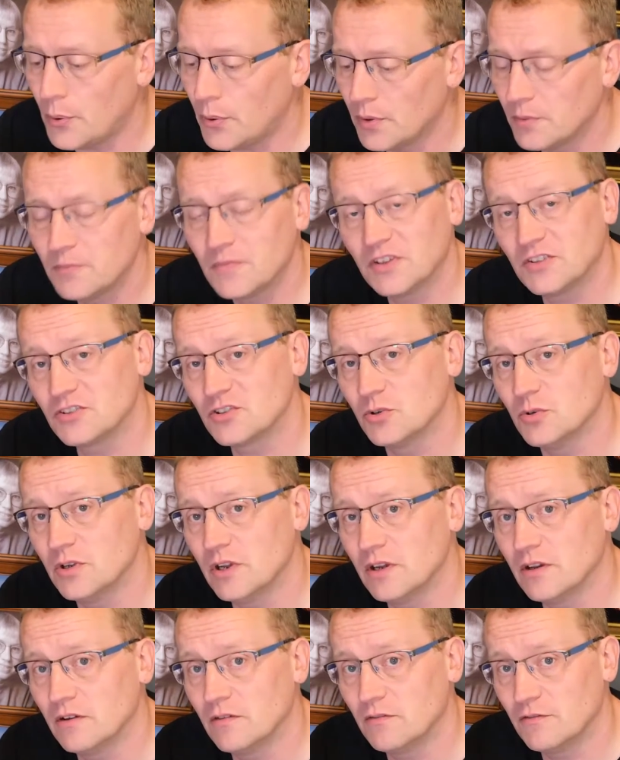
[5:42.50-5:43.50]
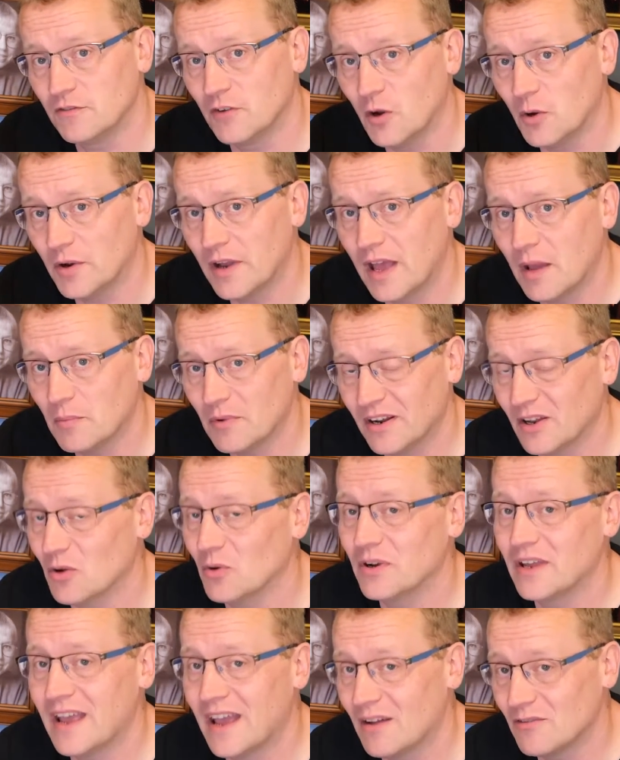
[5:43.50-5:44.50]
the Tuya phone app, and I
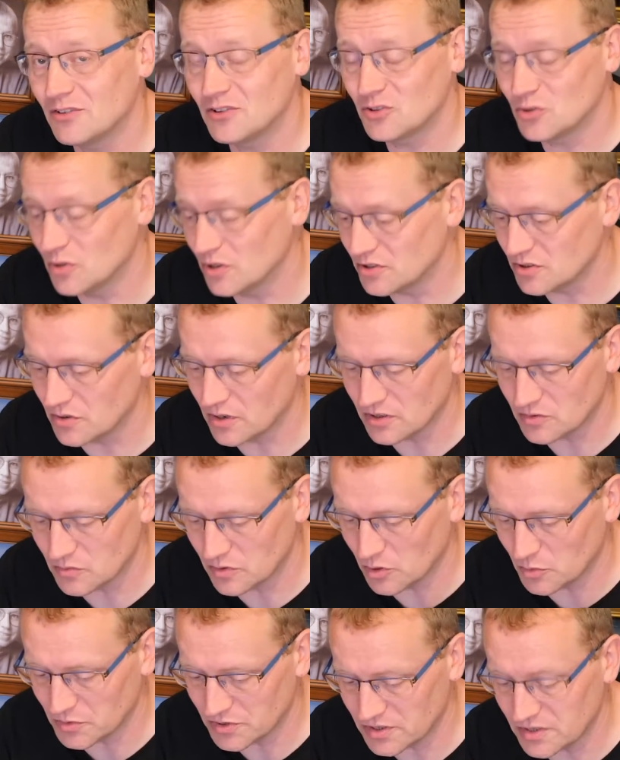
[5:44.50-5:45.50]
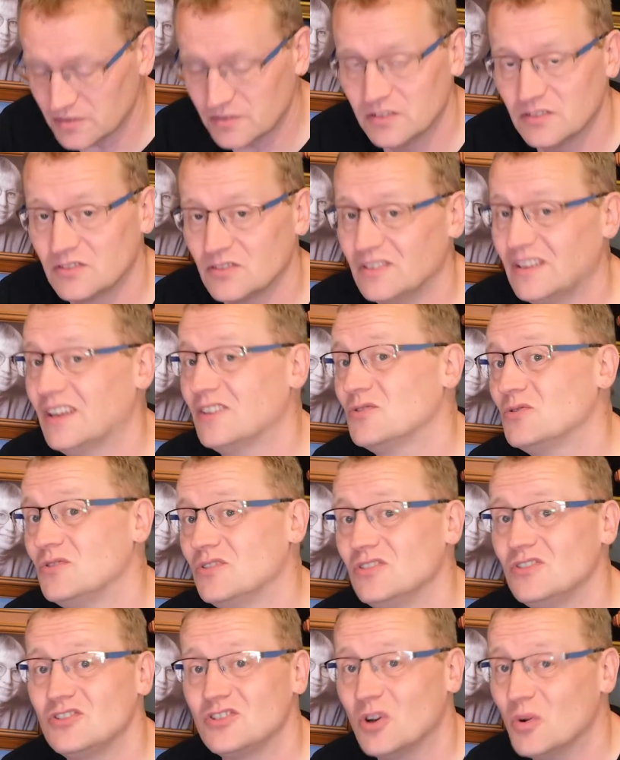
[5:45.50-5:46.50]
already have a Tuya integration with Home Assistant, so that should
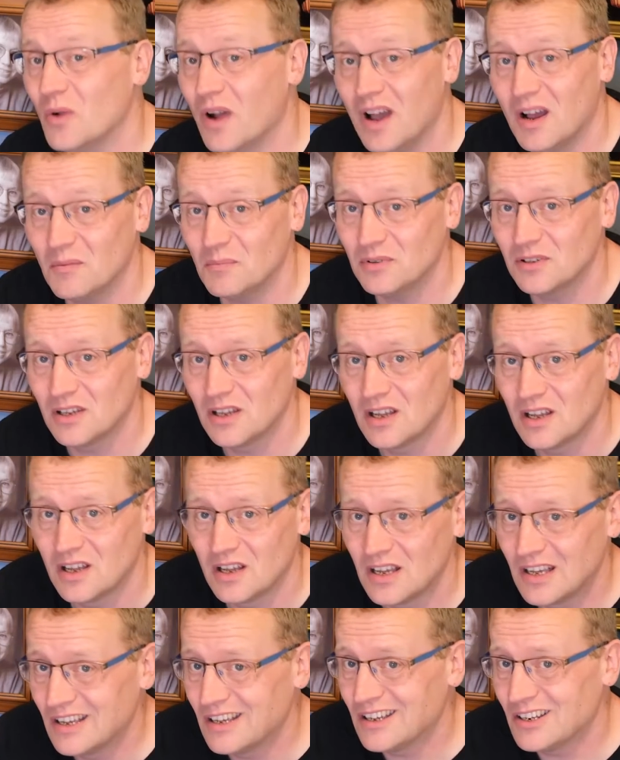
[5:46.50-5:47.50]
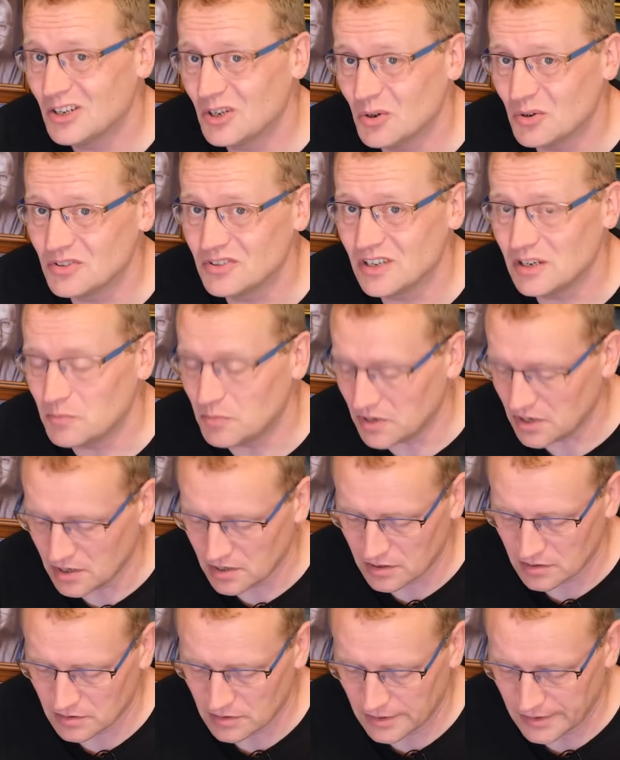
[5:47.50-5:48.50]
just show up. No
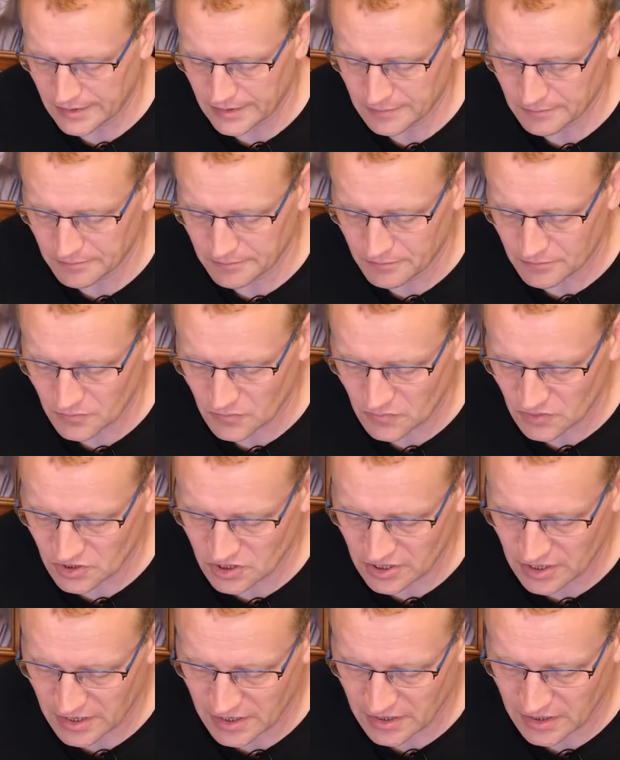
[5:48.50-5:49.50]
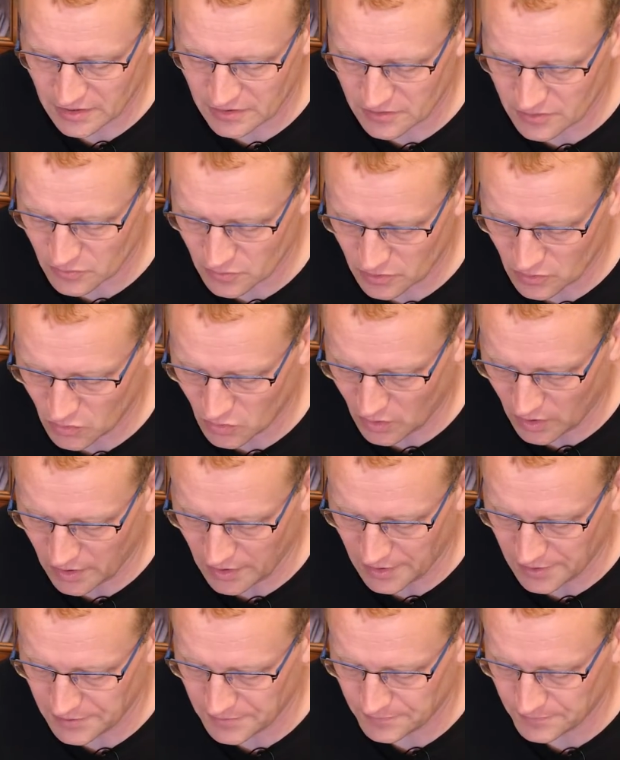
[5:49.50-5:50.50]
Zigbee shenanigans
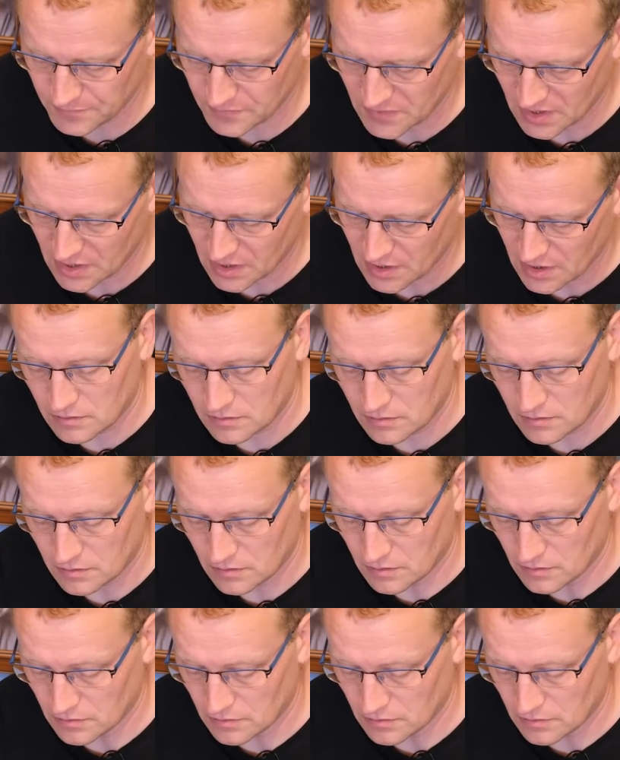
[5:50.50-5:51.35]
required. All